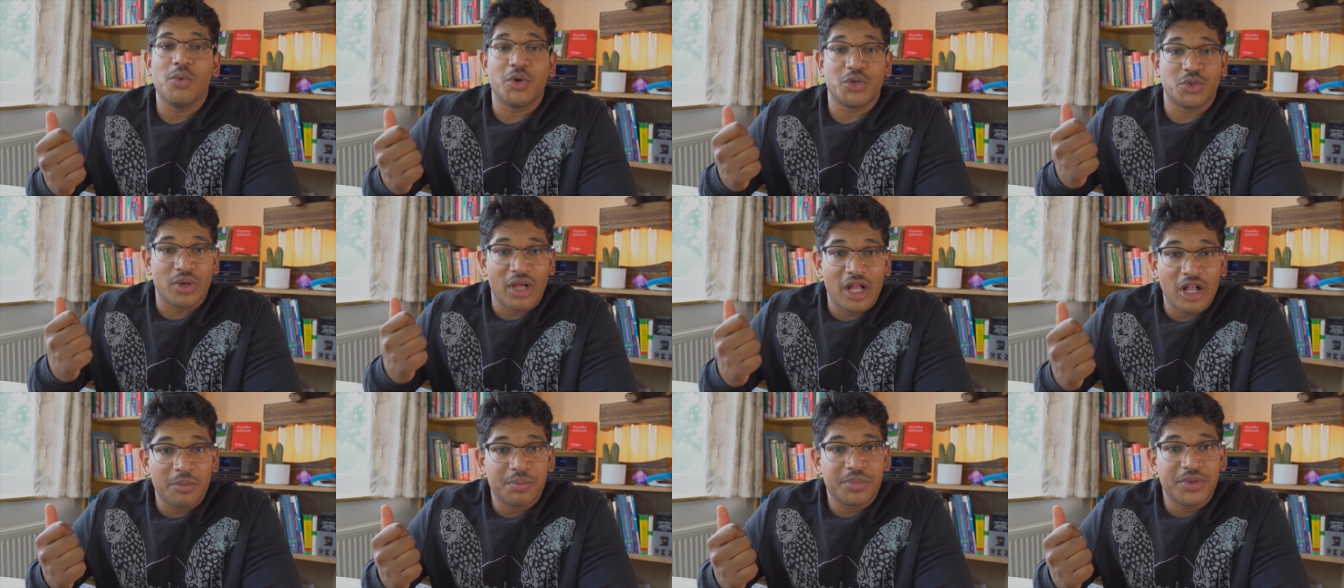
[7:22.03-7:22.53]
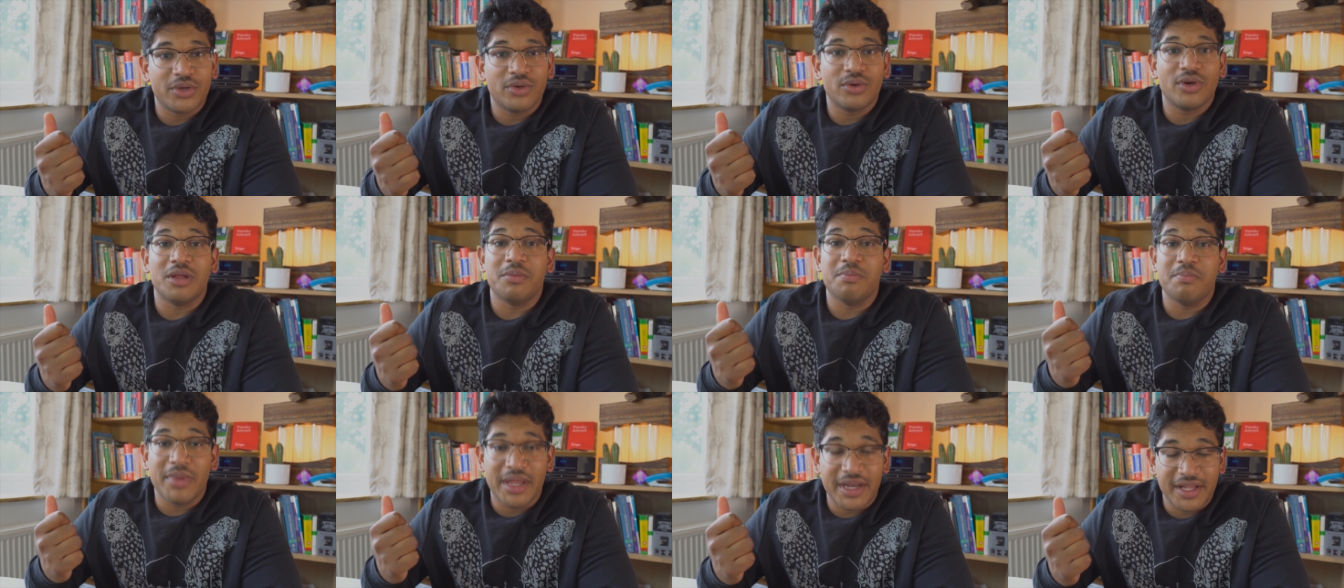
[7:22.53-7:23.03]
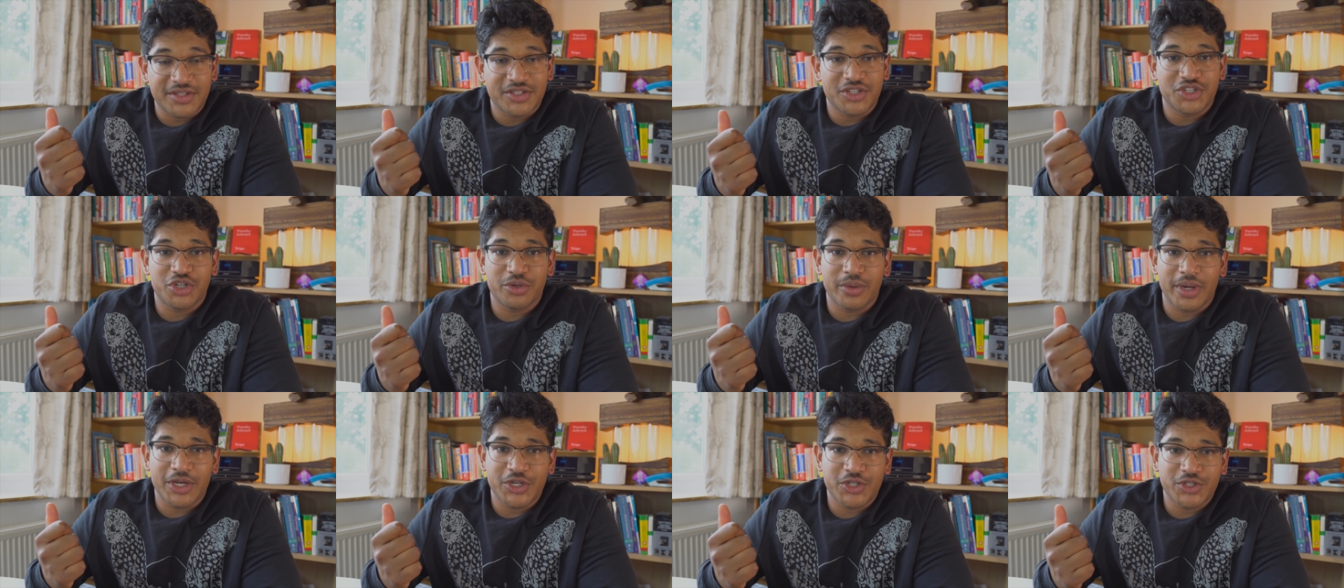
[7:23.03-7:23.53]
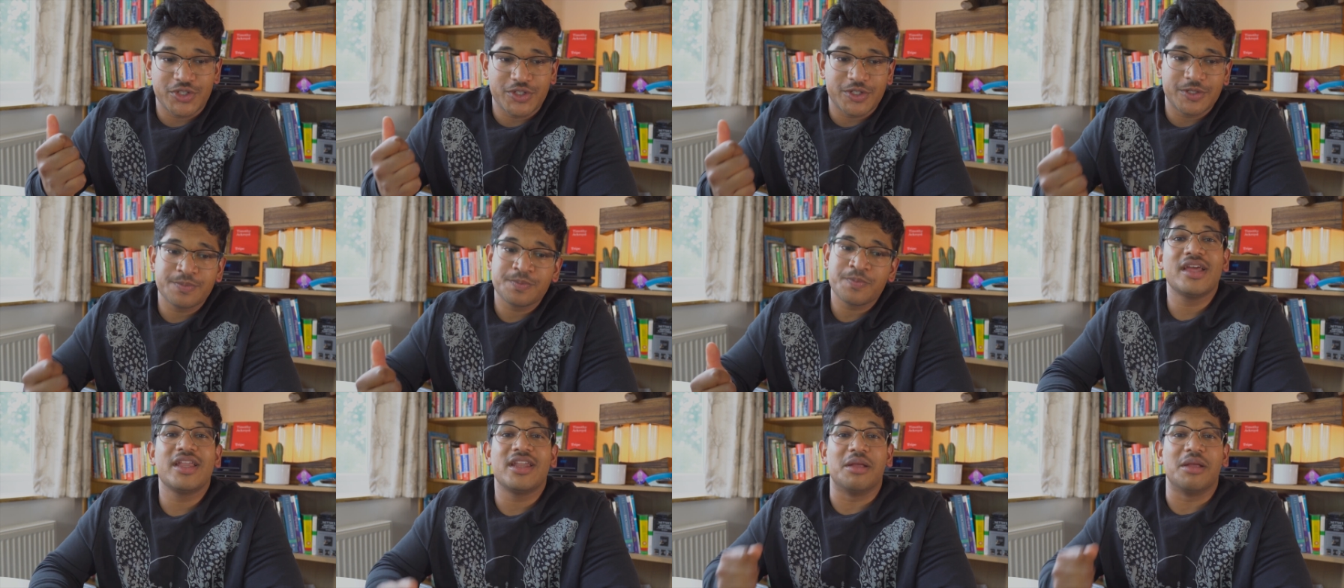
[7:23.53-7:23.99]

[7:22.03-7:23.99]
which will help you in many situations.